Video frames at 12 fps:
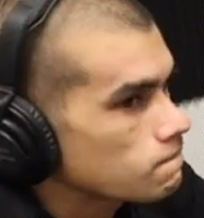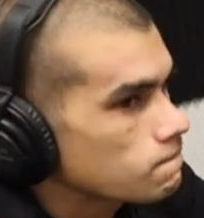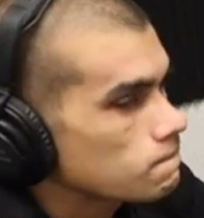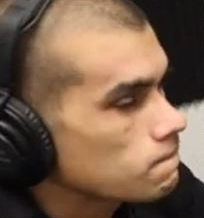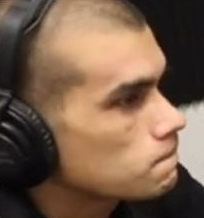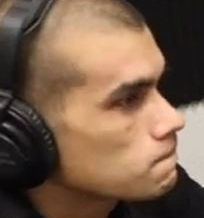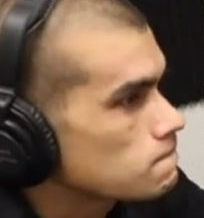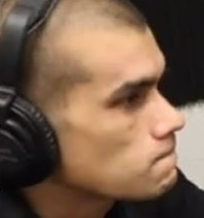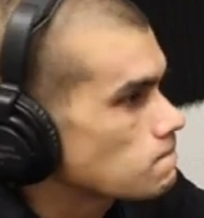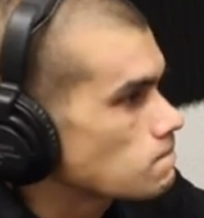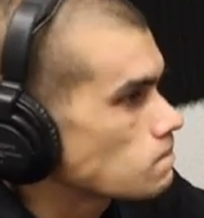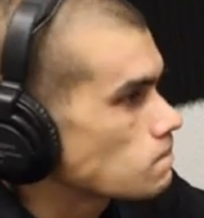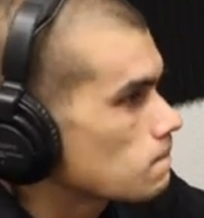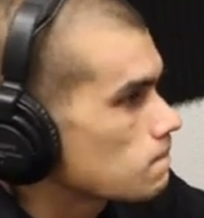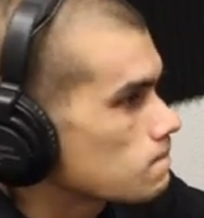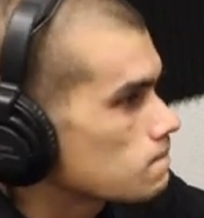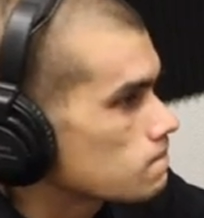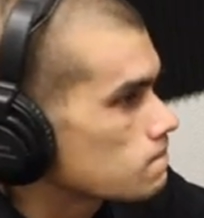
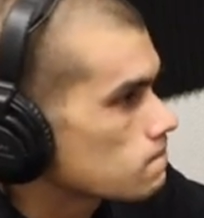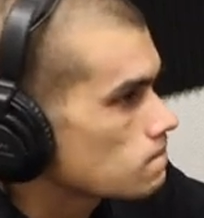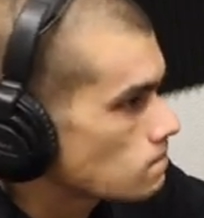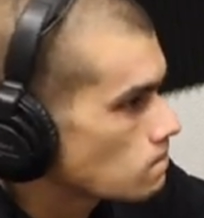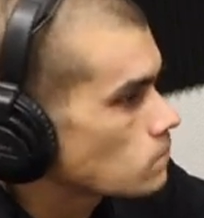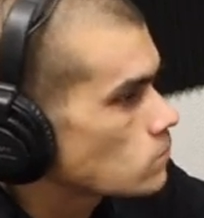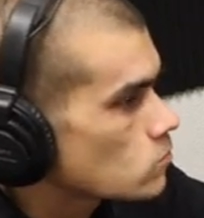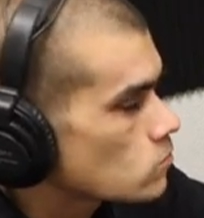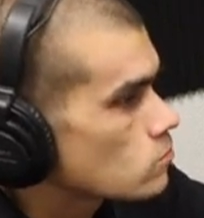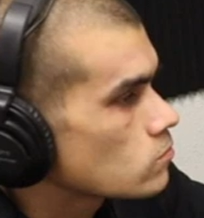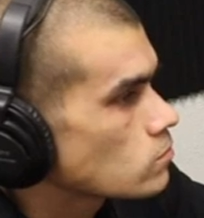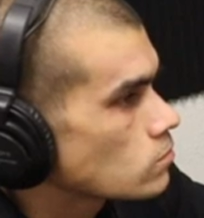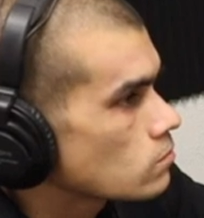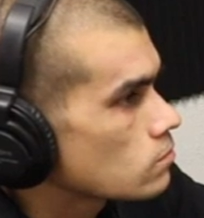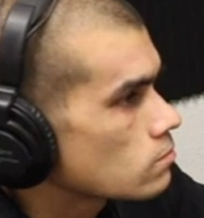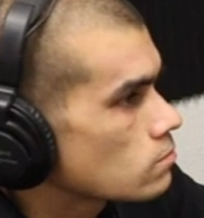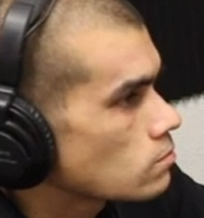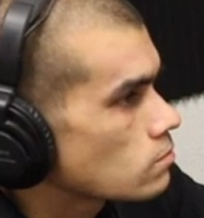
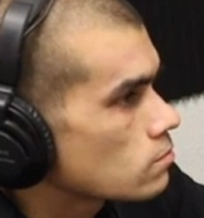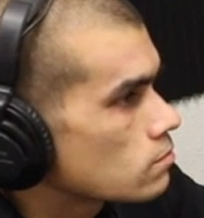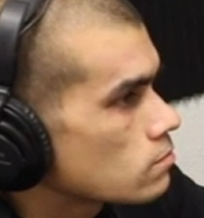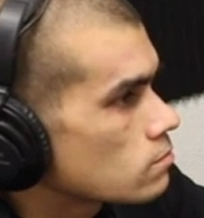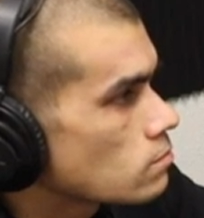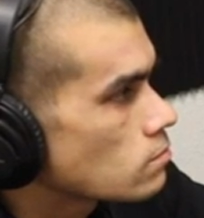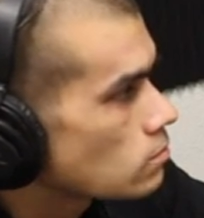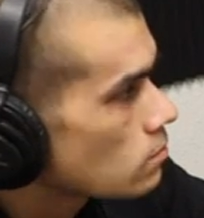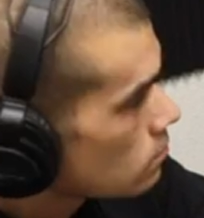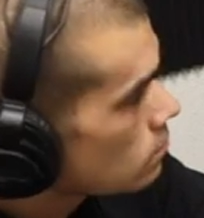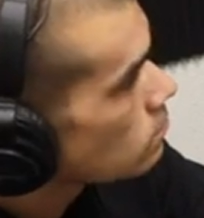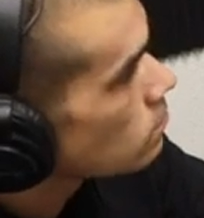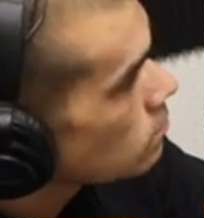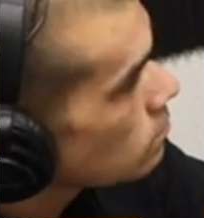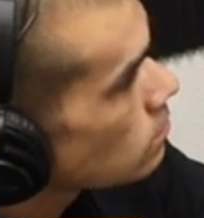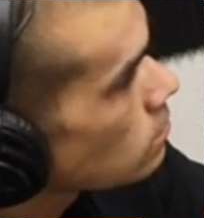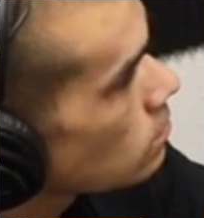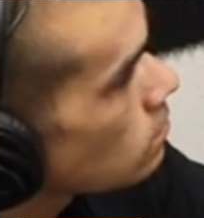
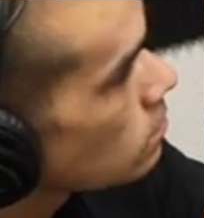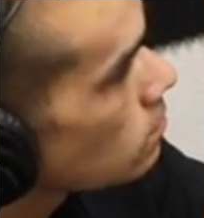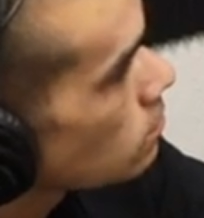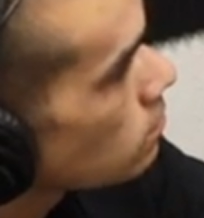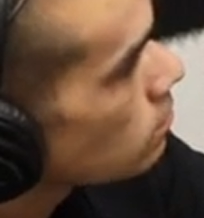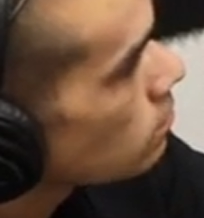No words are spoken by the person on screen.